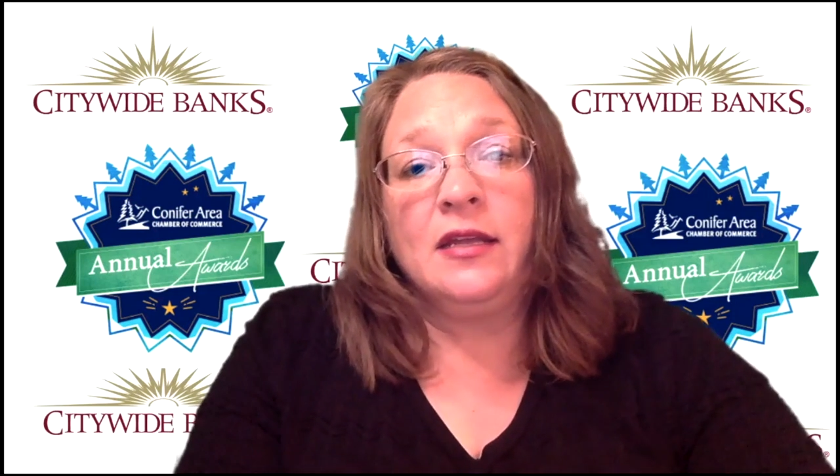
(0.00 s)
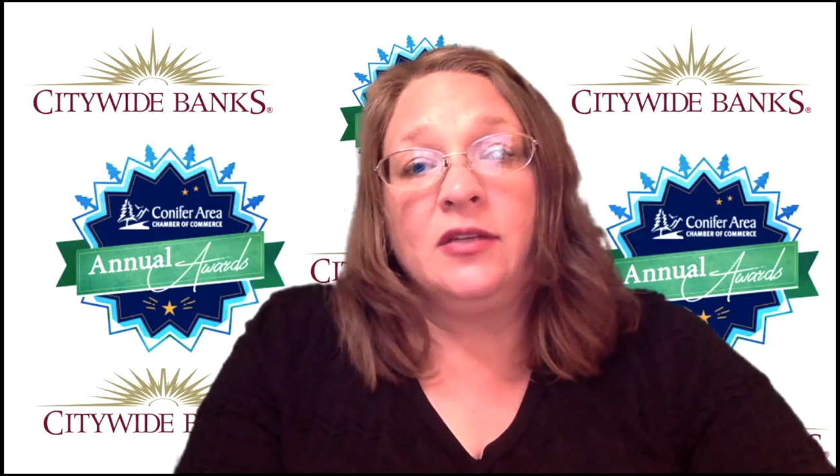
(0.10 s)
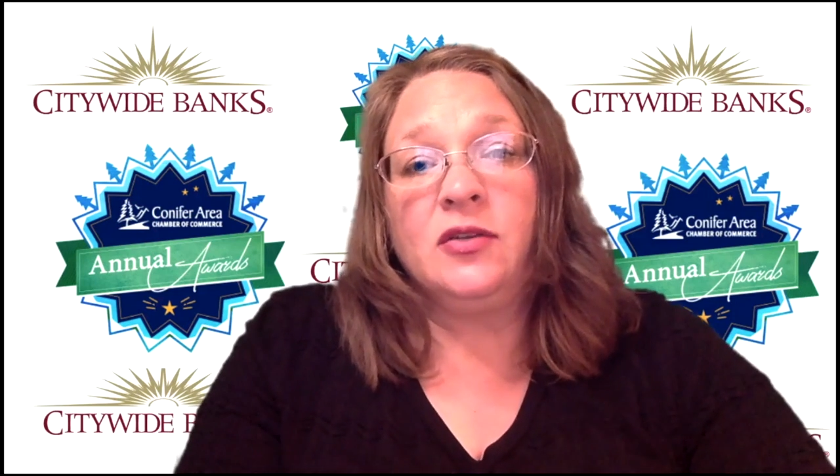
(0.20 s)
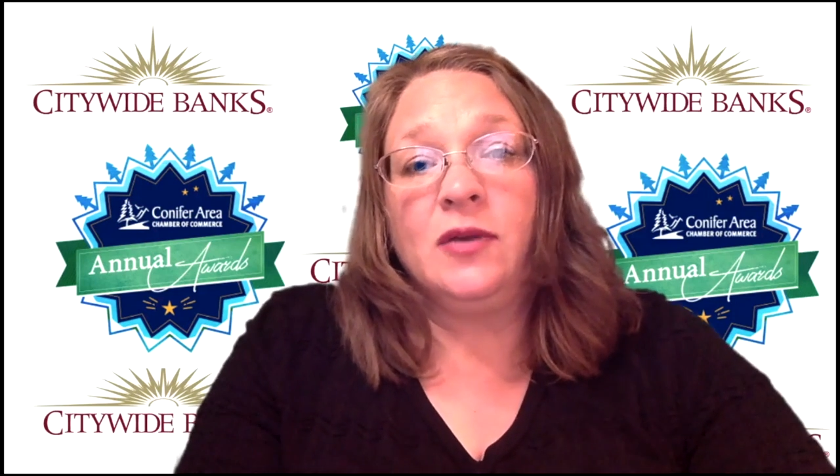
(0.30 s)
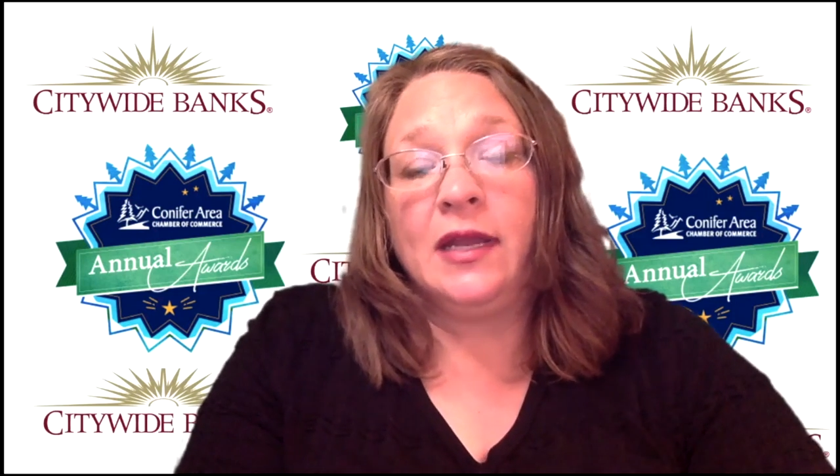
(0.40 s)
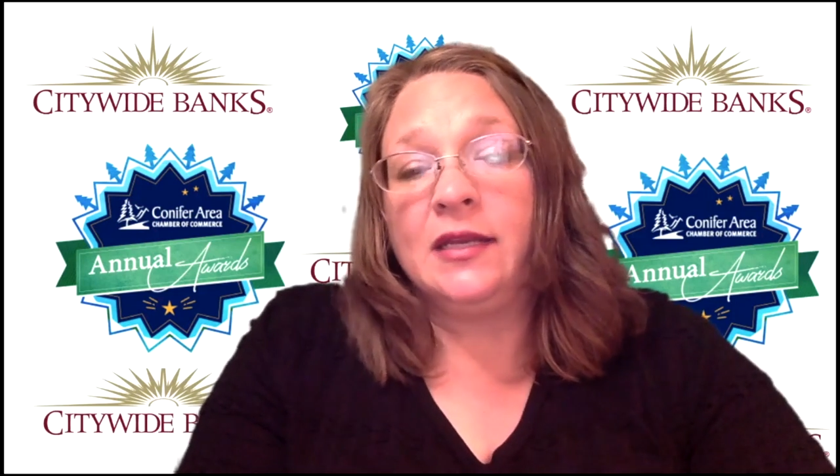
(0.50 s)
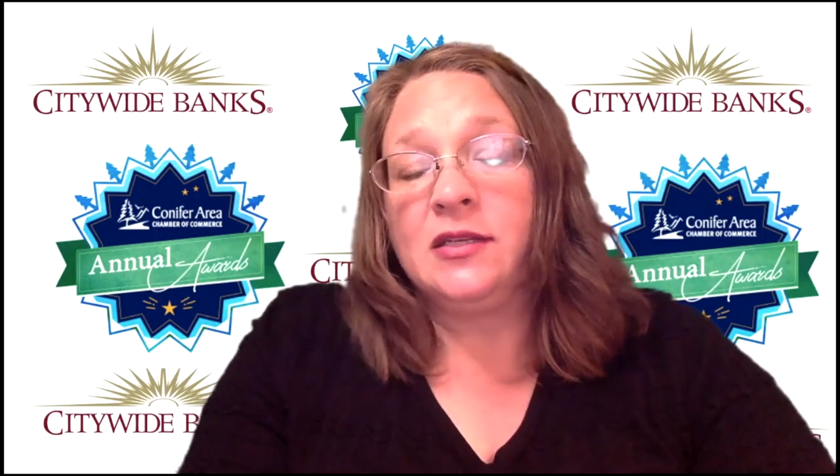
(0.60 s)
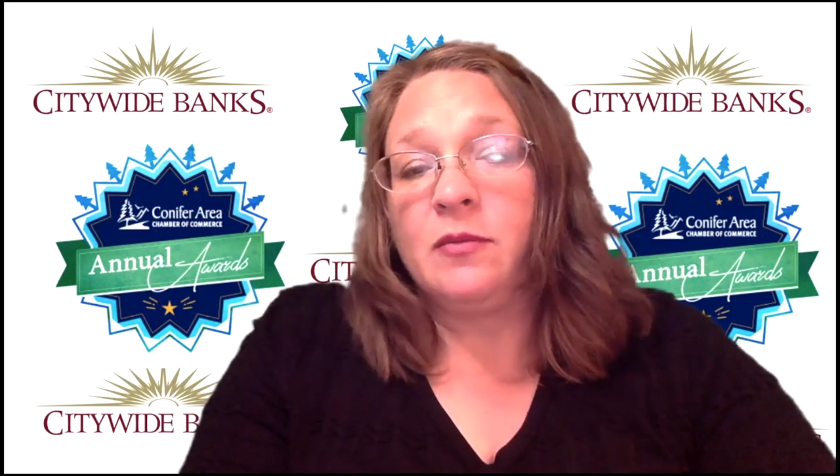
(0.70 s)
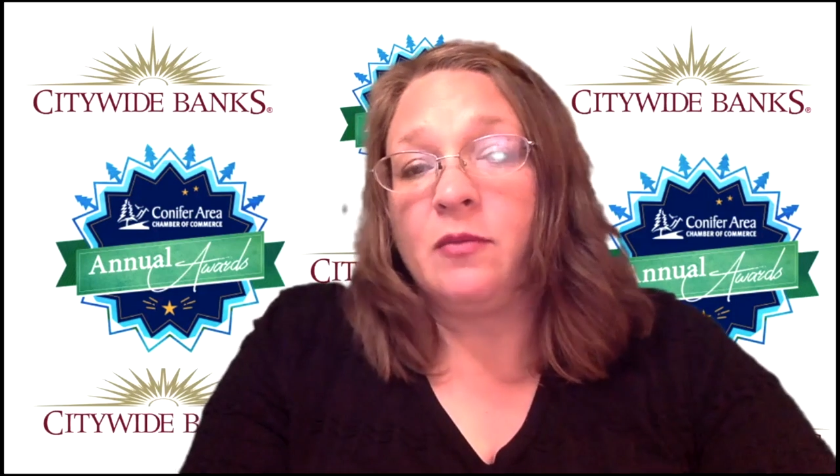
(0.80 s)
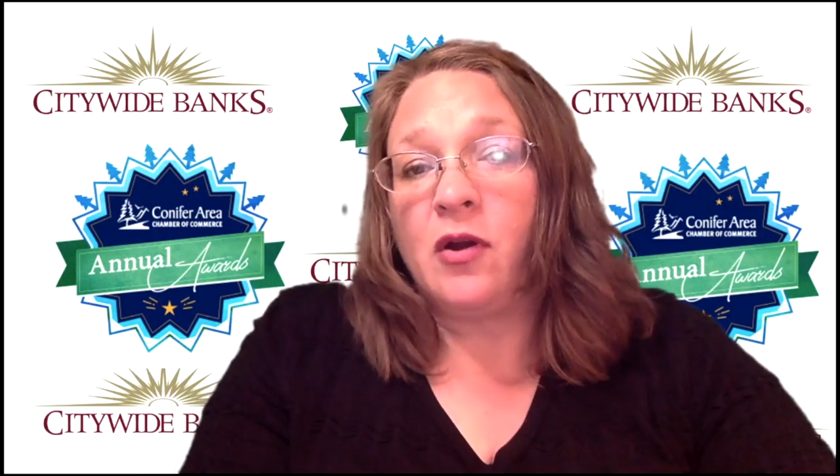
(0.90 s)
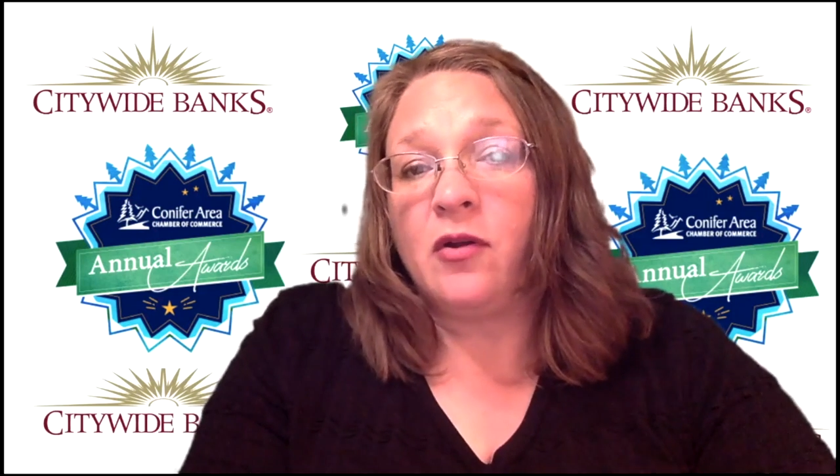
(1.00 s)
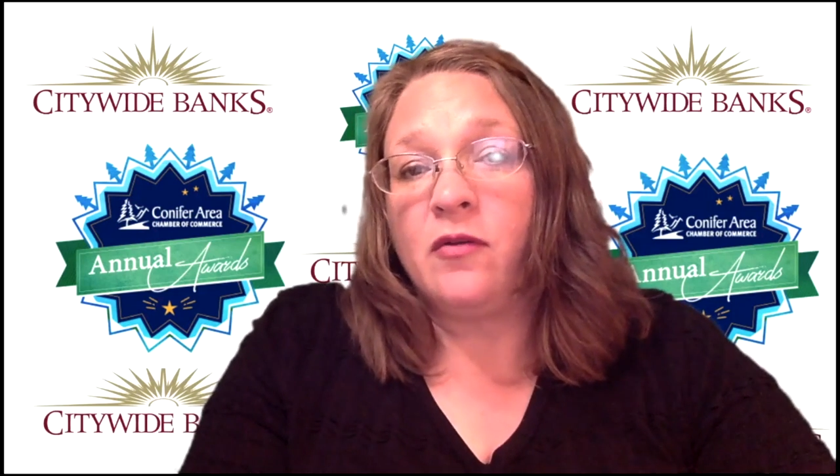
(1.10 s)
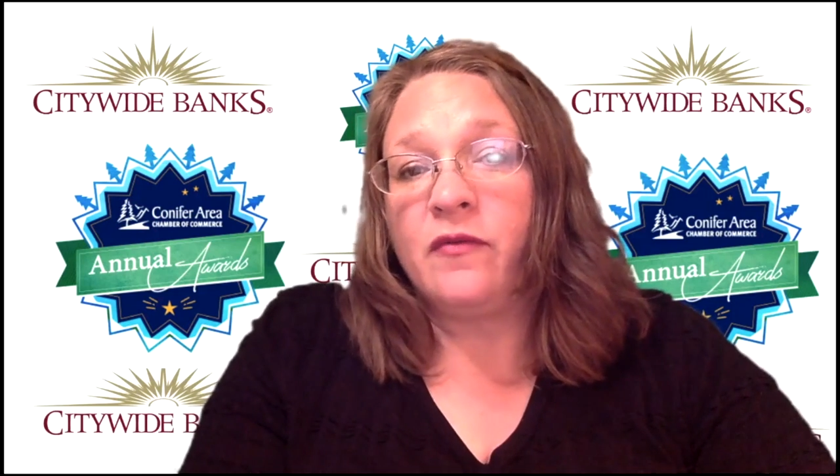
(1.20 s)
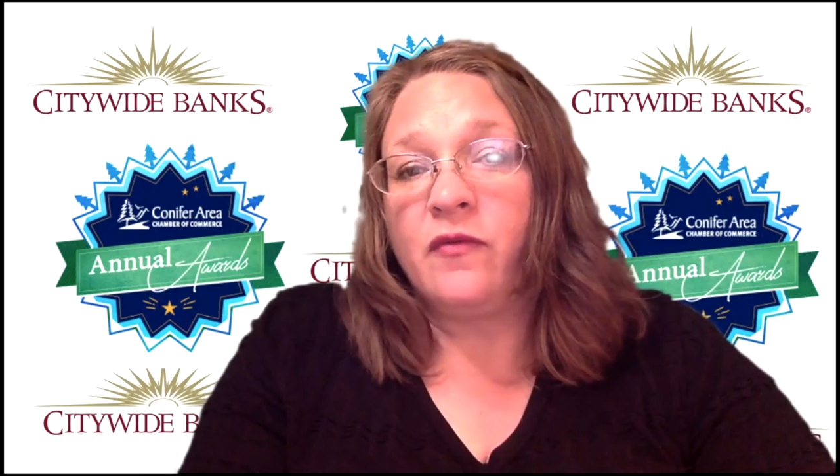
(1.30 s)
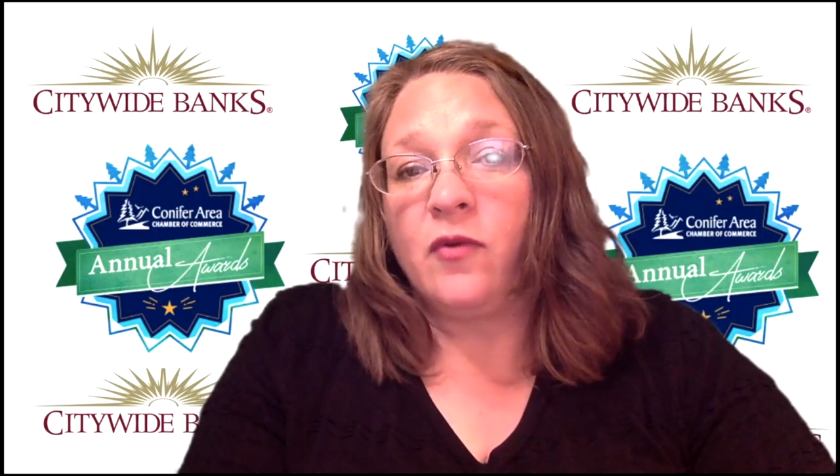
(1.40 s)
tune in
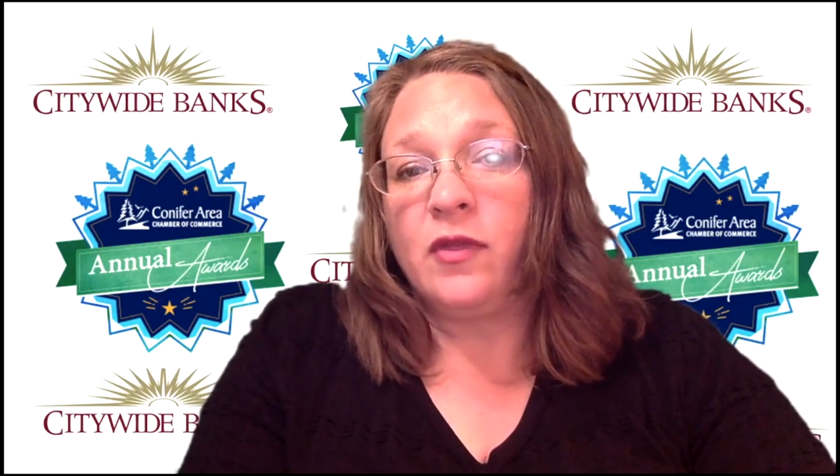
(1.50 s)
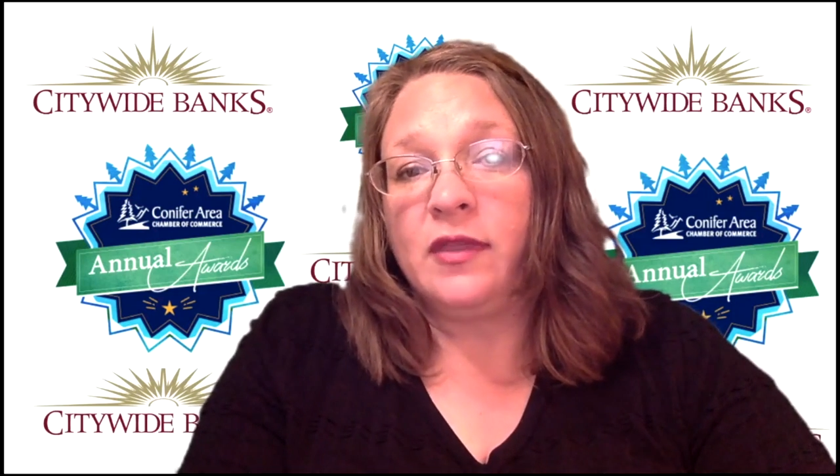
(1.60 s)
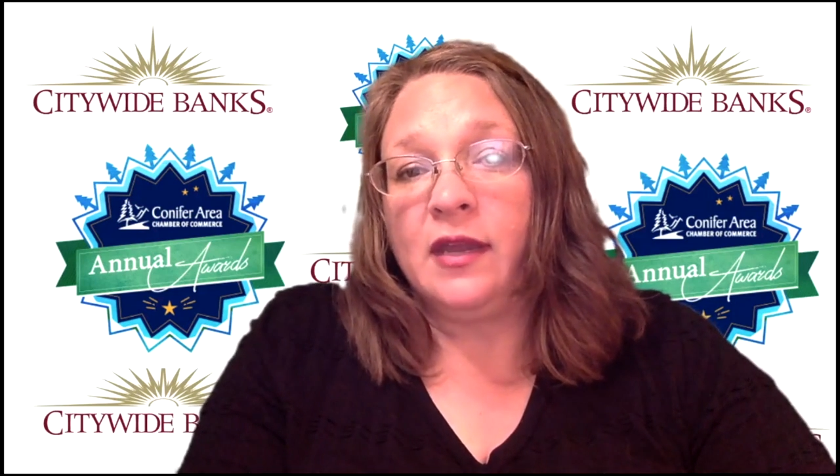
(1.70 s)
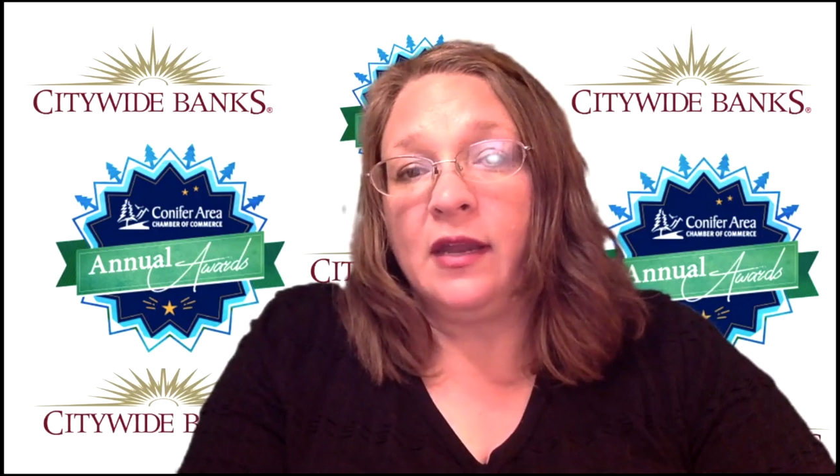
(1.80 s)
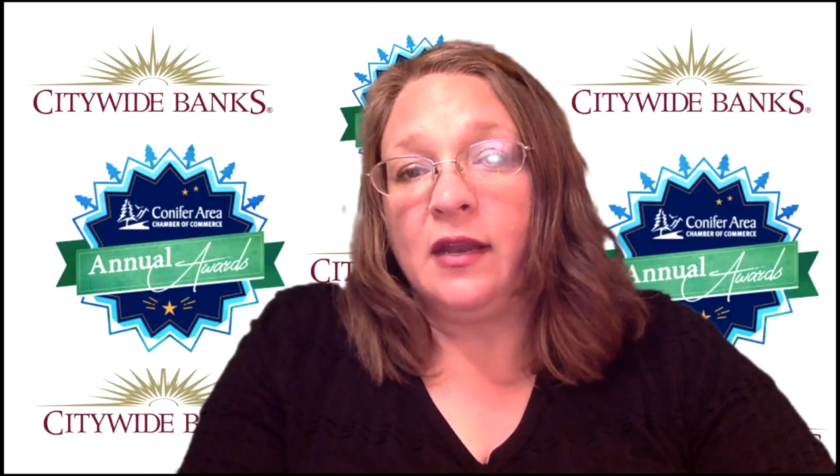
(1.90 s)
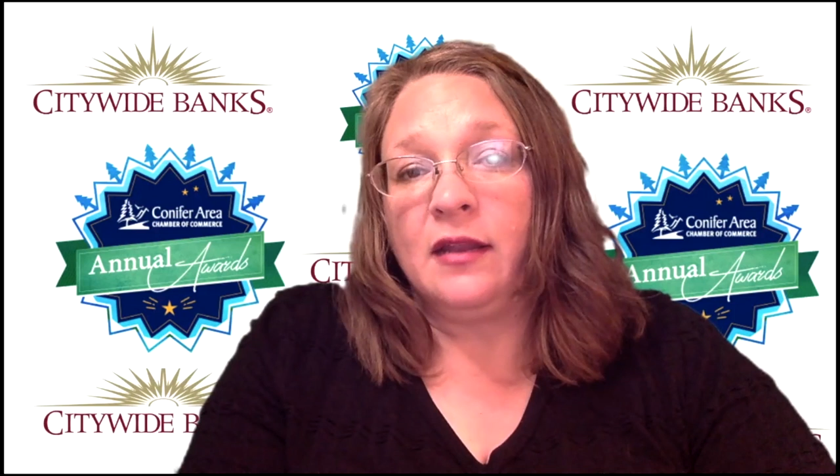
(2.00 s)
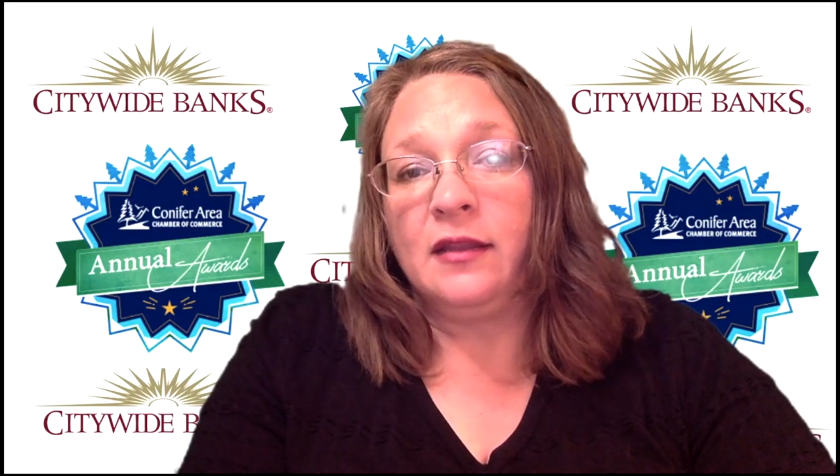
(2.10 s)
tomorrow for the